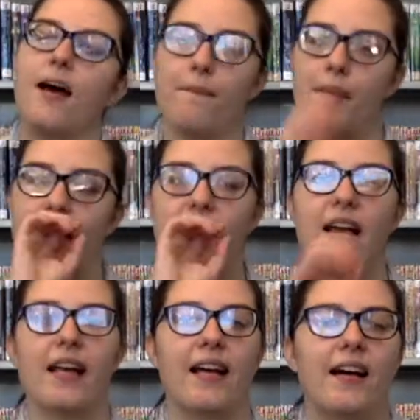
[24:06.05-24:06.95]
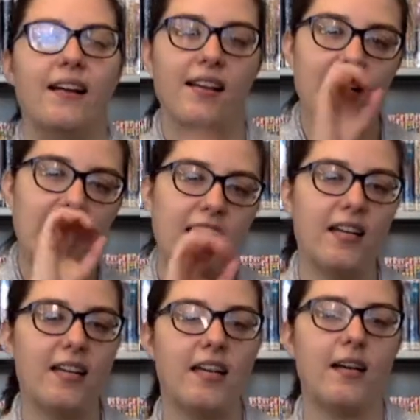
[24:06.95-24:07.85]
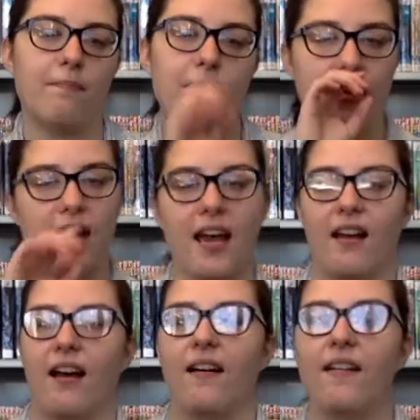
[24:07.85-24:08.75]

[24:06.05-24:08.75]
banana, eat, eat, banana.